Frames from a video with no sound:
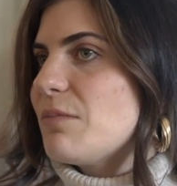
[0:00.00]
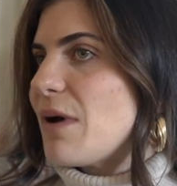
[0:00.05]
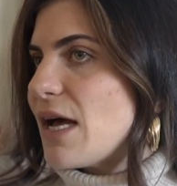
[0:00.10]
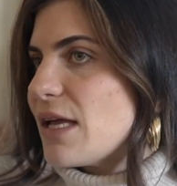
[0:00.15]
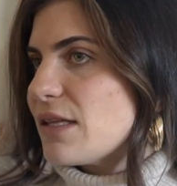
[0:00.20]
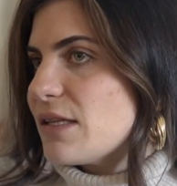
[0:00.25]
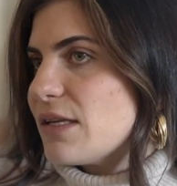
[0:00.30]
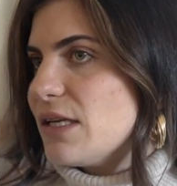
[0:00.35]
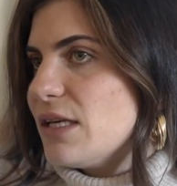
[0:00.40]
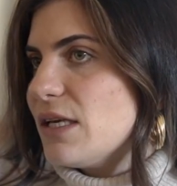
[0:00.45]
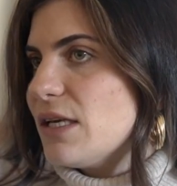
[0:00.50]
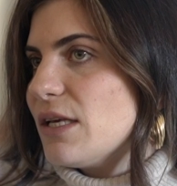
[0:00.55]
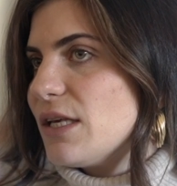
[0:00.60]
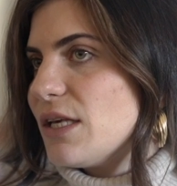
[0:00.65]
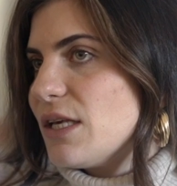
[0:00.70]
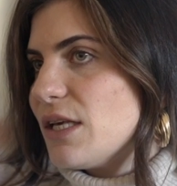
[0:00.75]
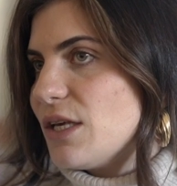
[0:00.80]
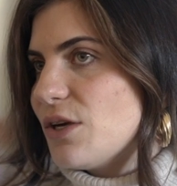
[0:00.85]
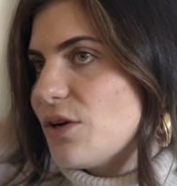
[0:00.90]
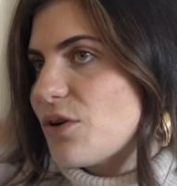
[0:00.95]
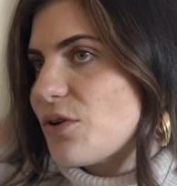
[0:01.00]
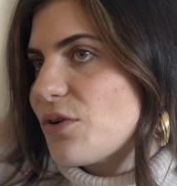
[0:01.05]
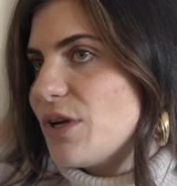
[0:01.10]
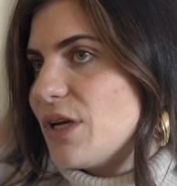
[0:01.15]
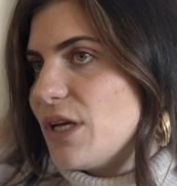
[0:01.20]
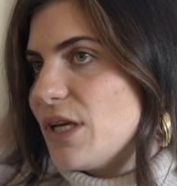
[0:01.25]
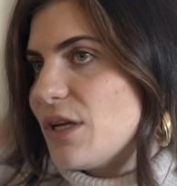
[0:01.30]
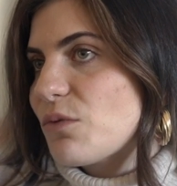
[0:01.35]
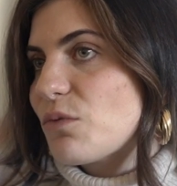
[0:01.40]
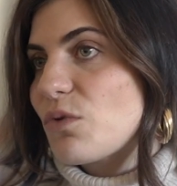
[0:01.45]
Madri here
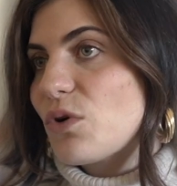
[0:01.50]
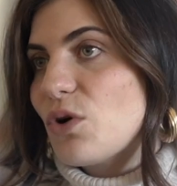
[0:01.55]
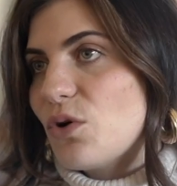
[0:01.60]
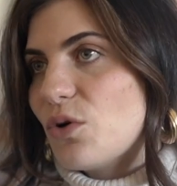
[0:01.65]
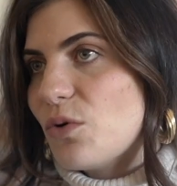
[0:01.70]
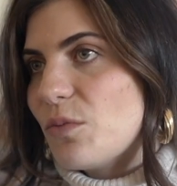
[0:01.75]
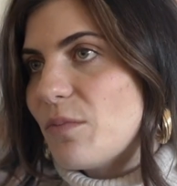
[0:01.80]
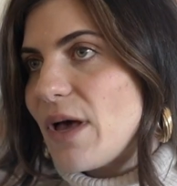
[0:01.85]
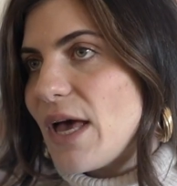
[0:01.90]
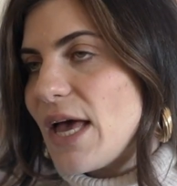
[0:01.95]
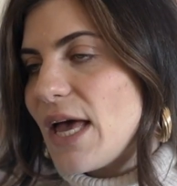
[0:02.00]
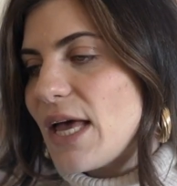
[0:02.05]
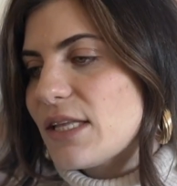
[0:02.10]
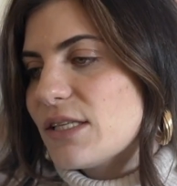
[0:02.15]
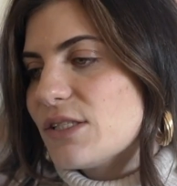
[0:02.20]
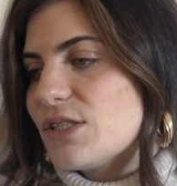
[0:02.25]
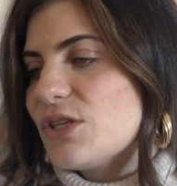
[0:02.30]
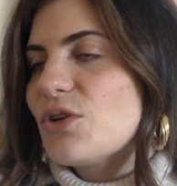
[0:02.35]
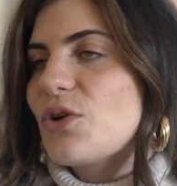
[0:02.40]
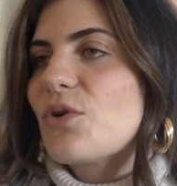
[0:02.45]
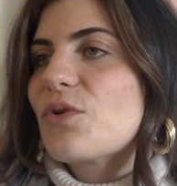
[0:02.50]
in Rome, and